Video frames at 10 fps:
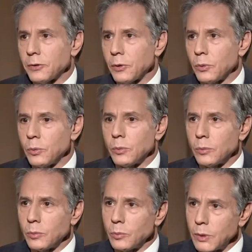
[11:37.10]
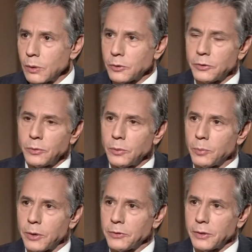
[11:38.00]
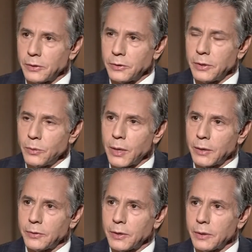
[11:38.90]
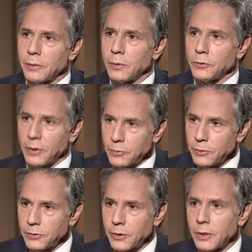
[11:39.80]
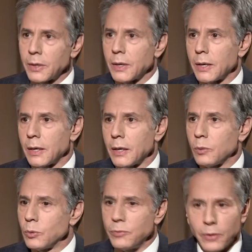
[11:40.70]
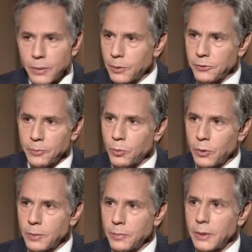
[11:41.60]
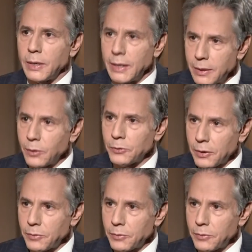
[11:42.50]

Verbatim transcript: so we look to the president continue that, uh, those efforts. Uh, we very much support him in those